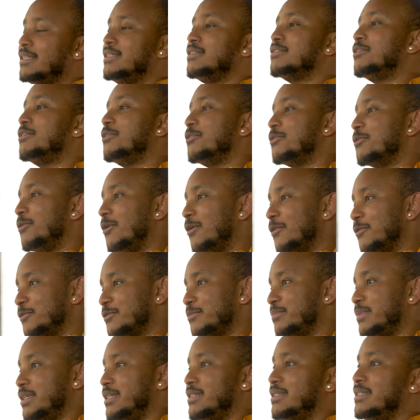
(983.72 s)
did go to all those
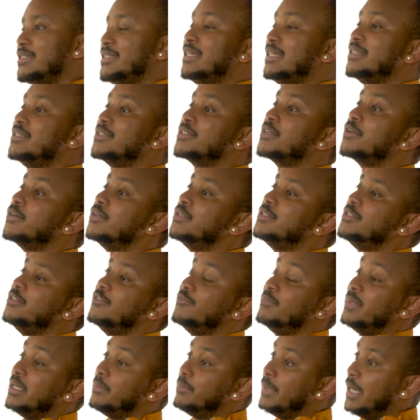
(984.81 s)
places. That is courtesy
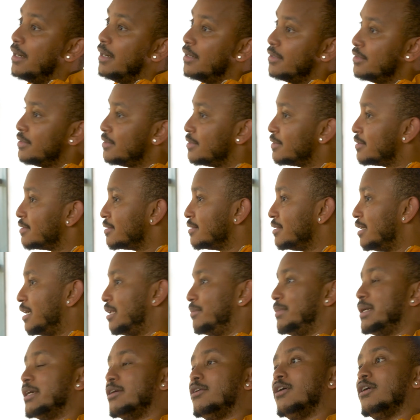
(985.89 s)
of my parents and
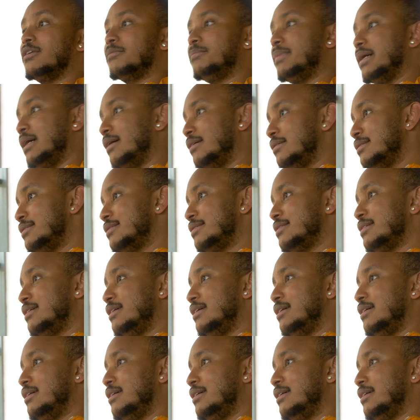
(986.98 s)
my godparents